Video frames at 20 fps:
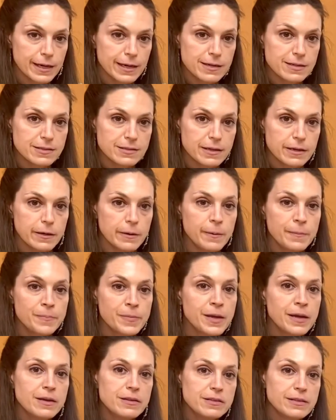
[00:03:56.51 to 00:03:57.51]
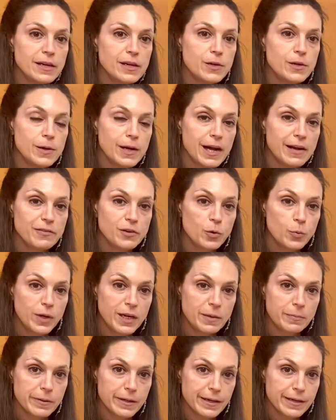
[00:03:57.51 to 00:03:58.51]
So say you have your week
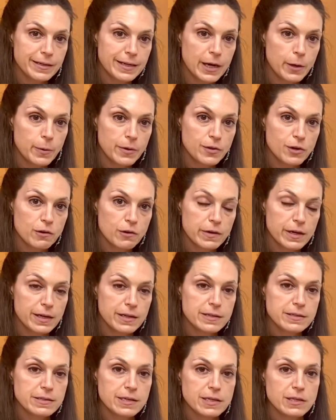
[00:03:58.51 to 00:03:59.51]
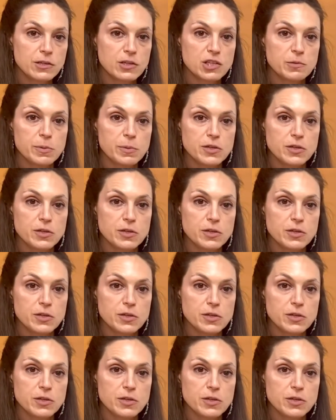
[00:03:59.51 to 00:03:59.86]
planned out with your runs and you're supposed to